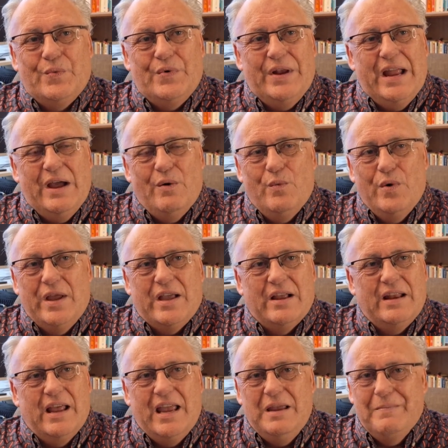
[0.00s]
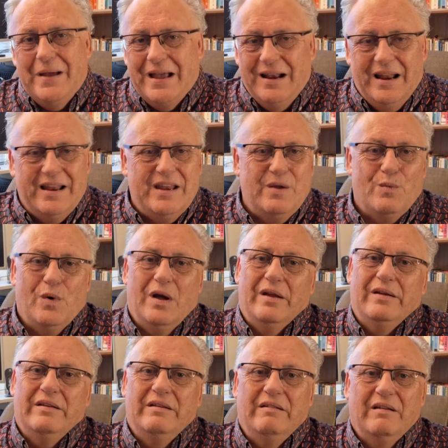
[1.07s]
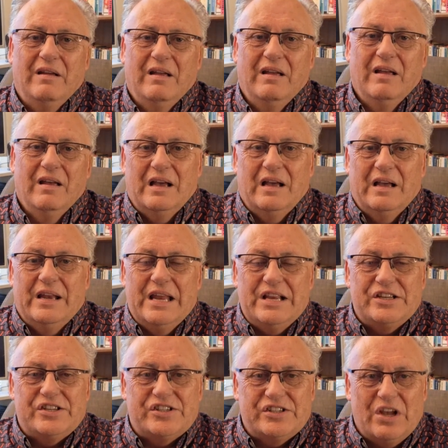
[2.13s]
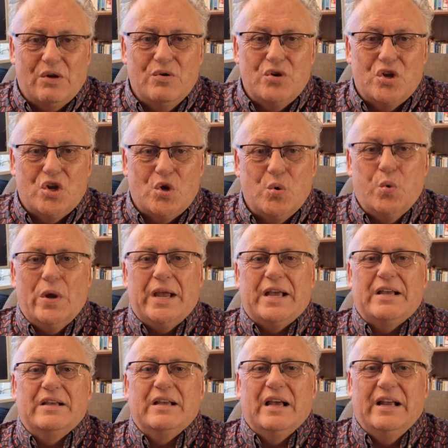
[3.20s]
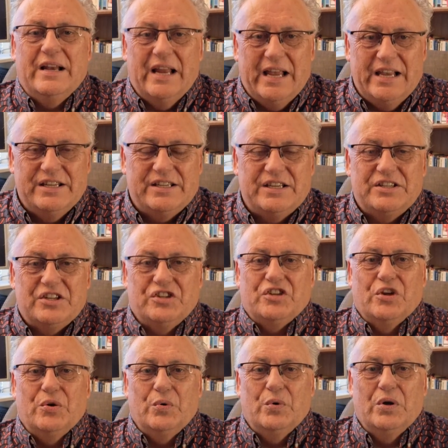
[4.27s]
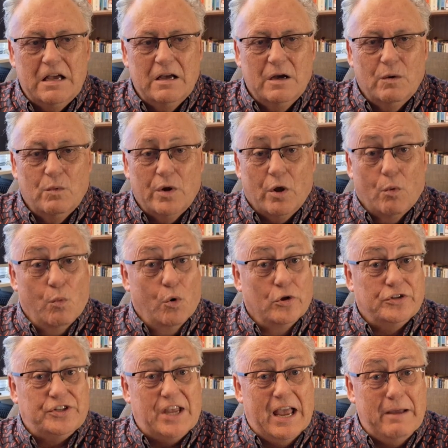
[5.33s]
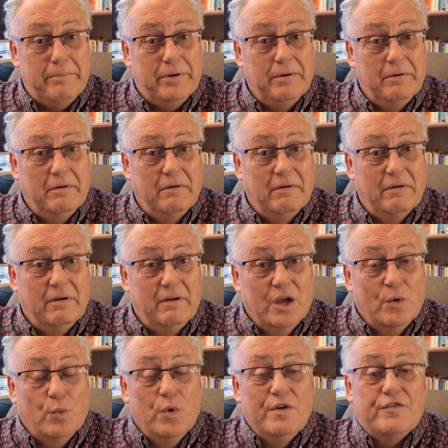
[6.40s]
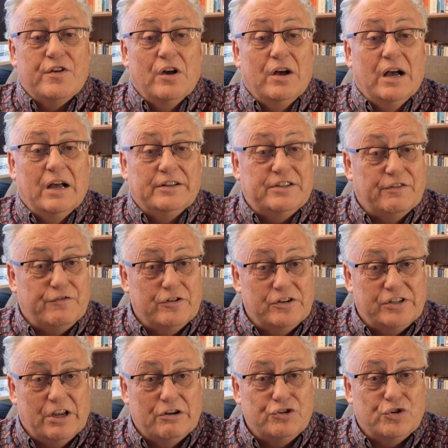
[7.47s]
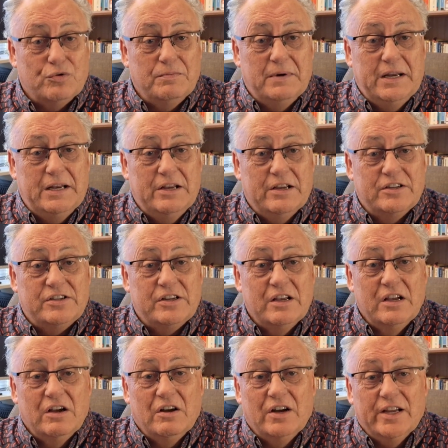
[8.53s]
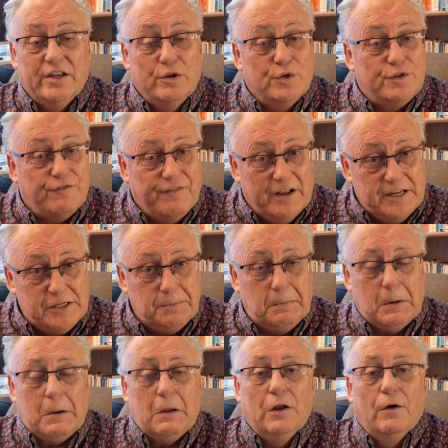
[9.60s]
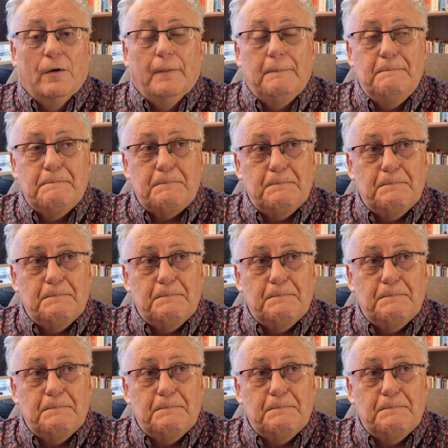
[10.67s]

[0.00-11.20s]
now we can email anyone, and it's so quick and easy to do. We got WhatsApp. We've got our different social medias. I use Facebook a lot.